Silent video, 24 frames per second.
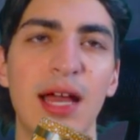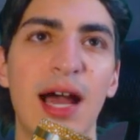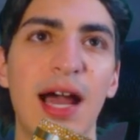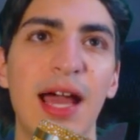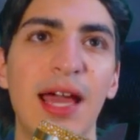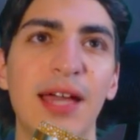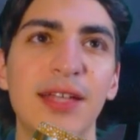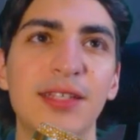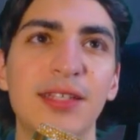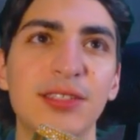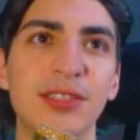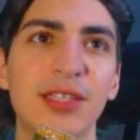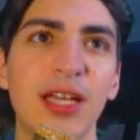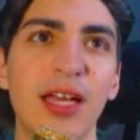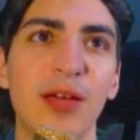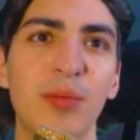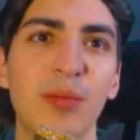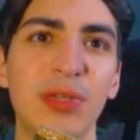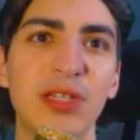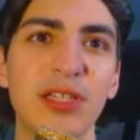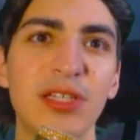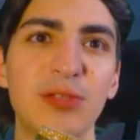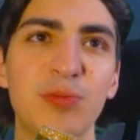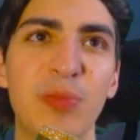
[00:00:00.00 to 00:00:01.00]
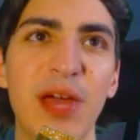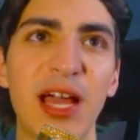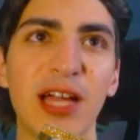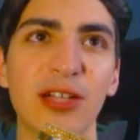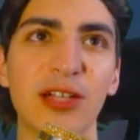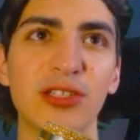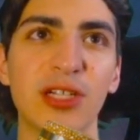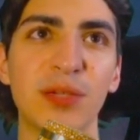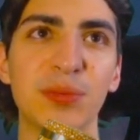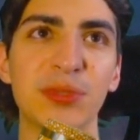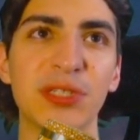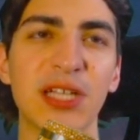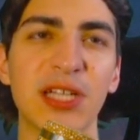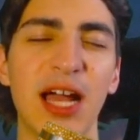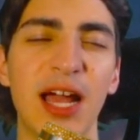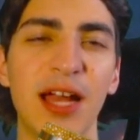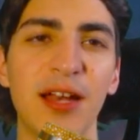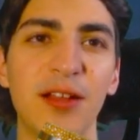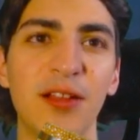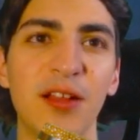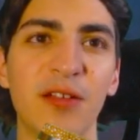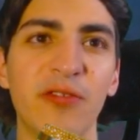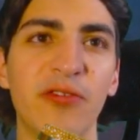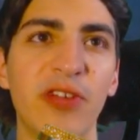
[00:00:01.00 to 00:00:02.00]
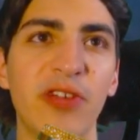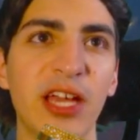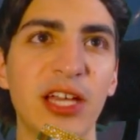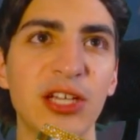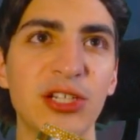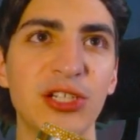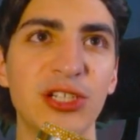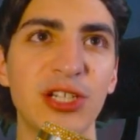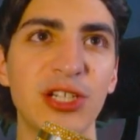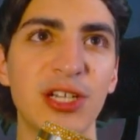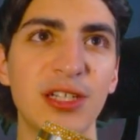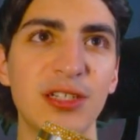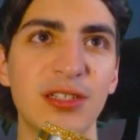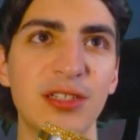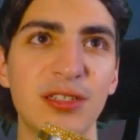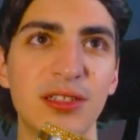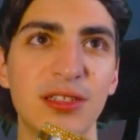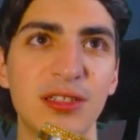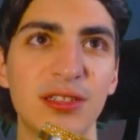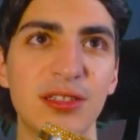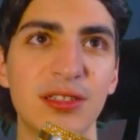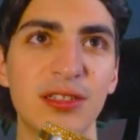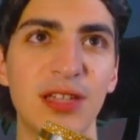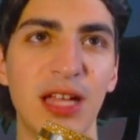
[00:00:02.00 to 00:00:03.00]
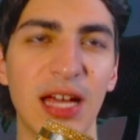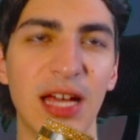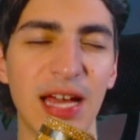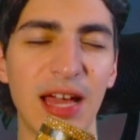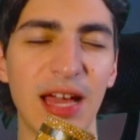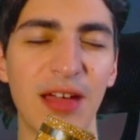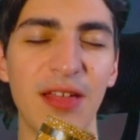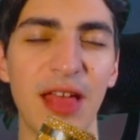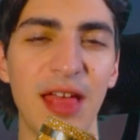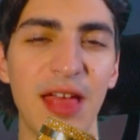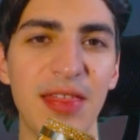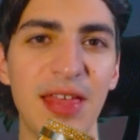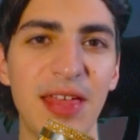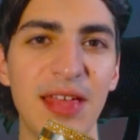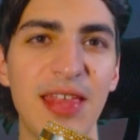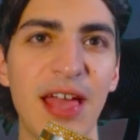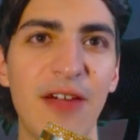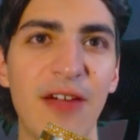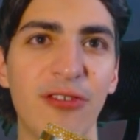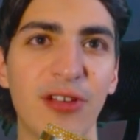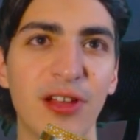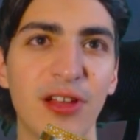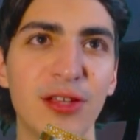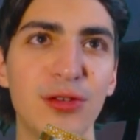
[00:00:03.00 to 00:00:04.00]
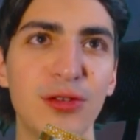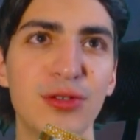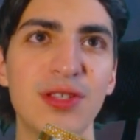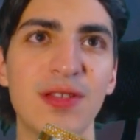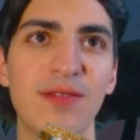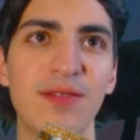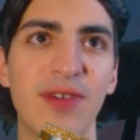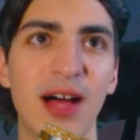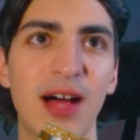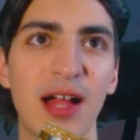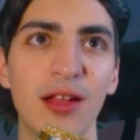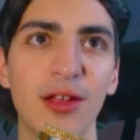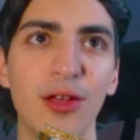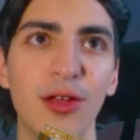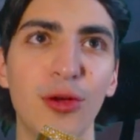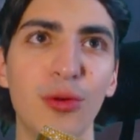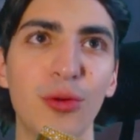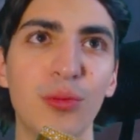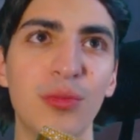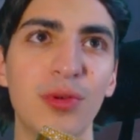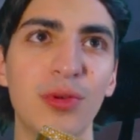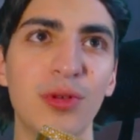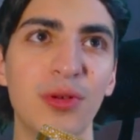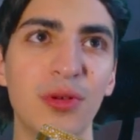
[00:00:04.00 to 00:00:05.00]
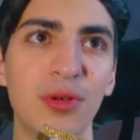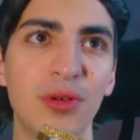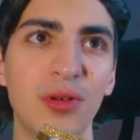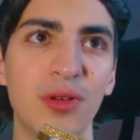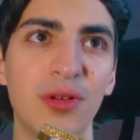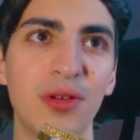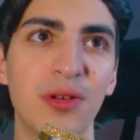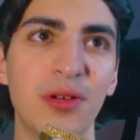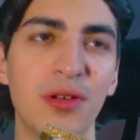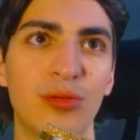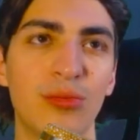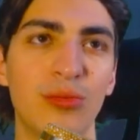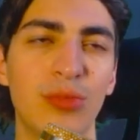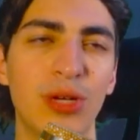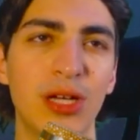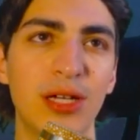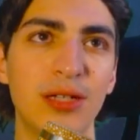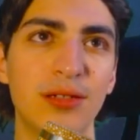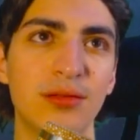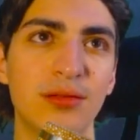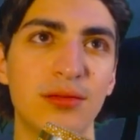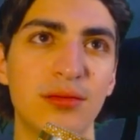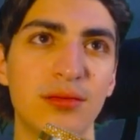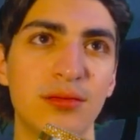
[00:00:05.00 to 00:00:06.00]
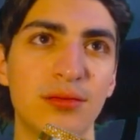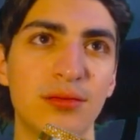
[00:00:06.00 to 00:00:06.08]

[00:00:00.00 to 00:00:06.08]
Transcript: I hate to say it, but these backdrops kind of look fake as shit. Like, I, I, they definitely use the volume, but